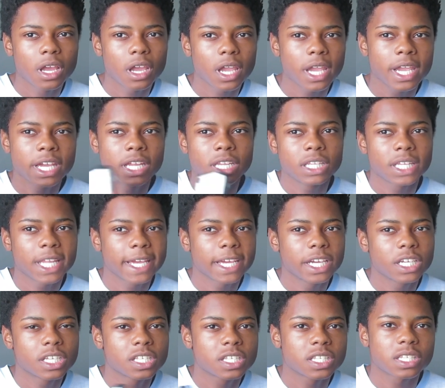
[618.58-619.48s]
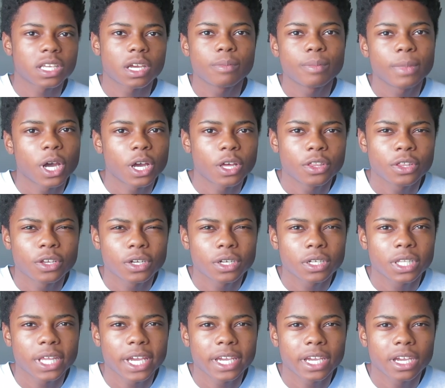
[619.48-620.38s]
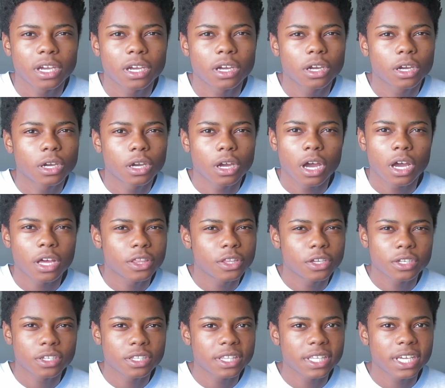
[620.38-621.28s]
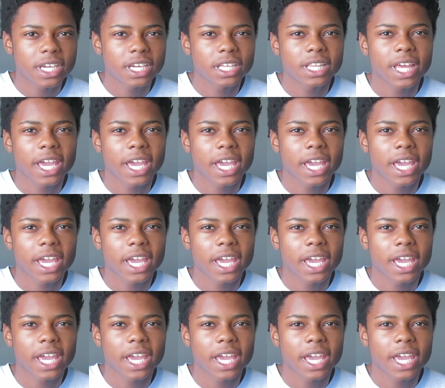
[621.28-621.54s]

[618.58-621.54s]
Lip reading: in like some other other thing,